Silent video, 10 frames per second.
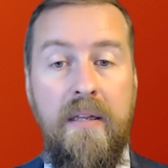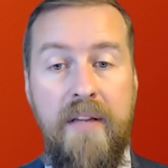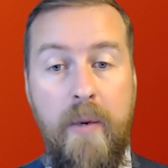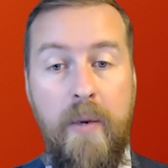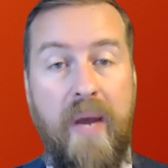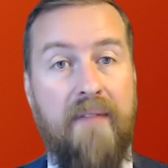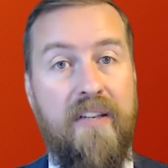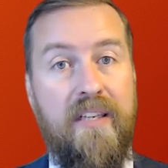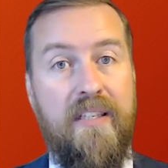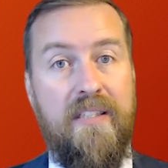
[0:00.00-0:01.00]
Then we have
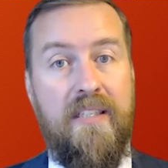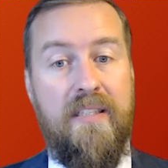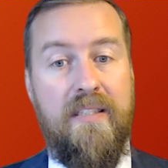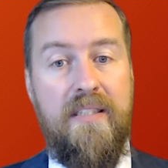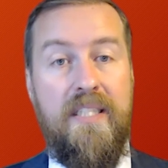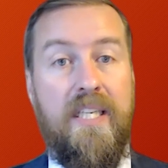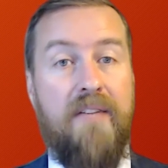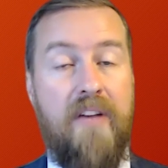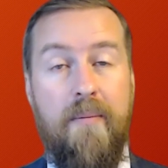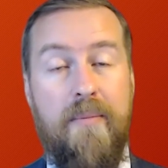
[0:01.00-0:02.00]
the intensity
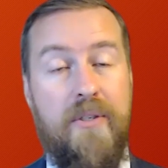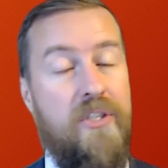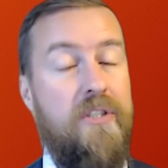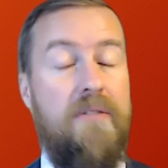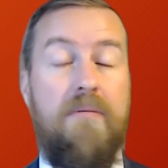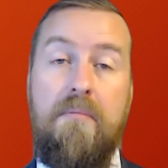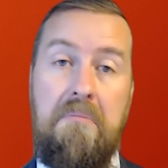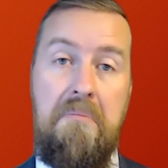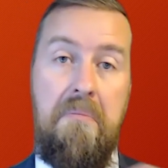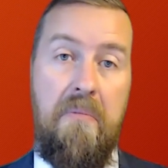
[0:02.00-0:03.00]
of competition.
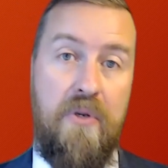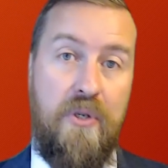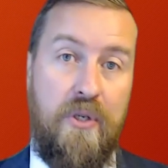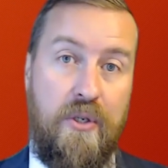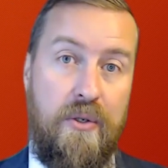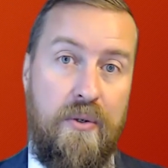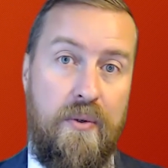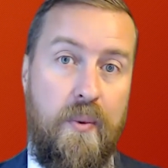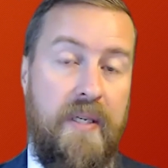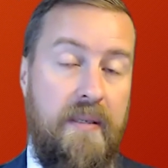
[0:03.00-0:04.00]

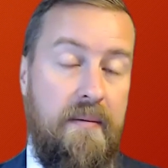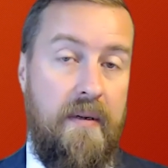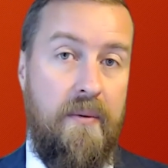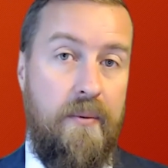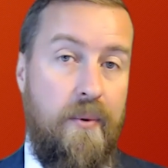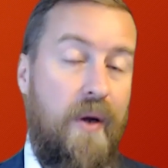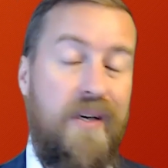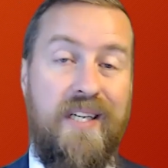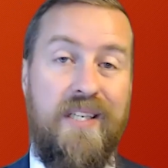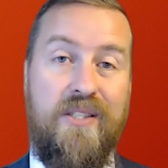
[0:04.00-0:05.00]
Do we run
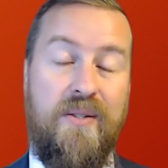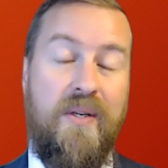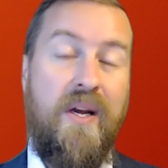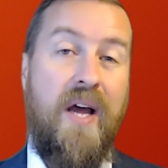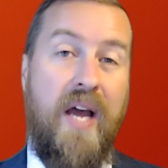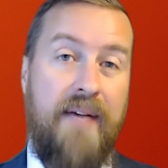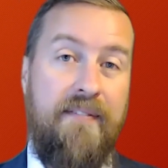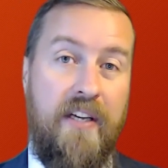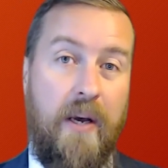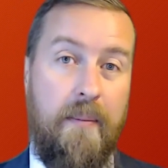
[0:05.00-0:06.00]
into
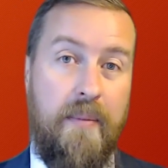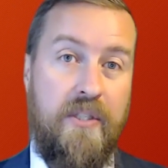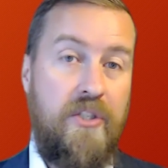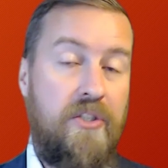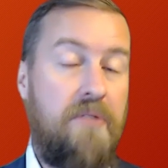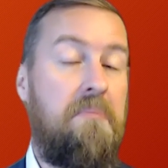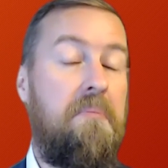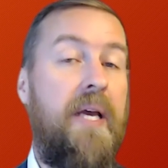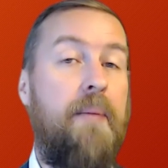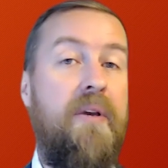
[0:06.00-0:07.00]
heavy competition,
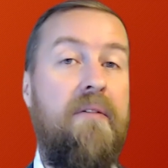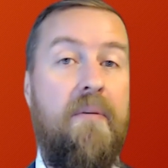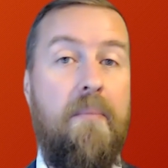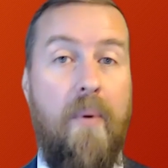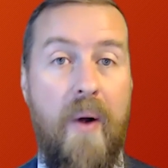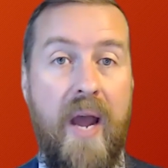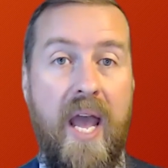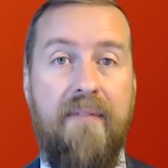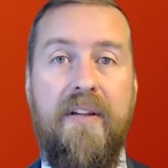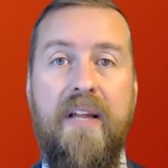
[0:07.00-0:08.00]
maybe even more
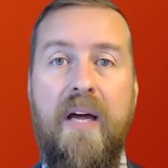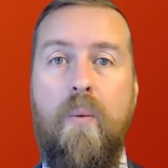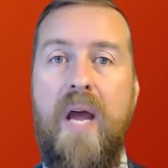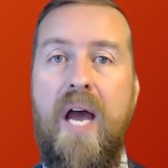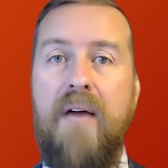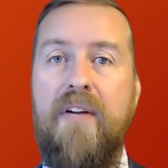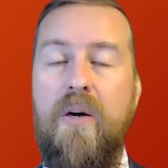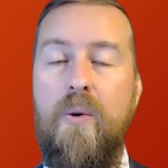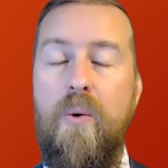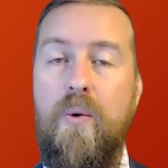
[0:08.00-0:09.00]
heavy than we have in
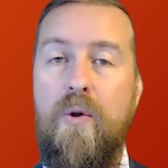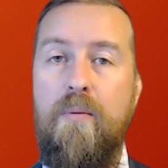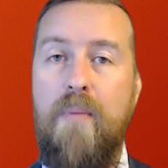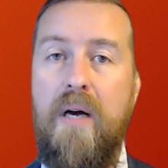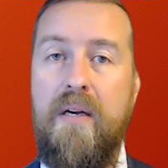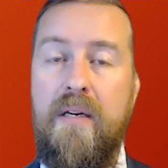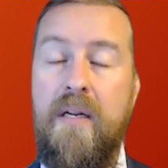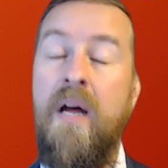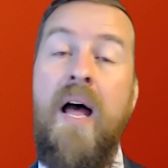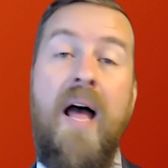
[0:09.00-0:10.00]
our local market.
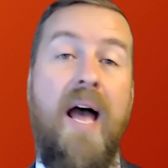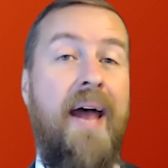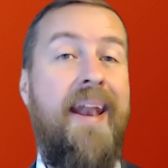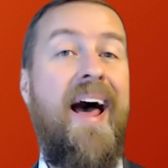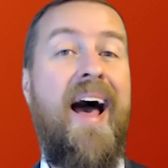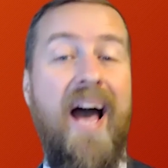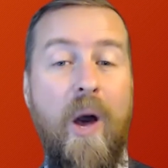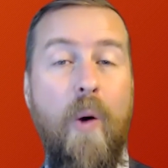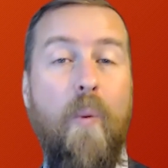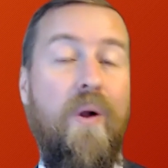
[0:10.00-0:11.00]
And
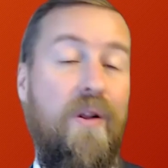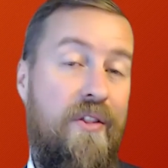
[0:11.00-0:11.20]
how will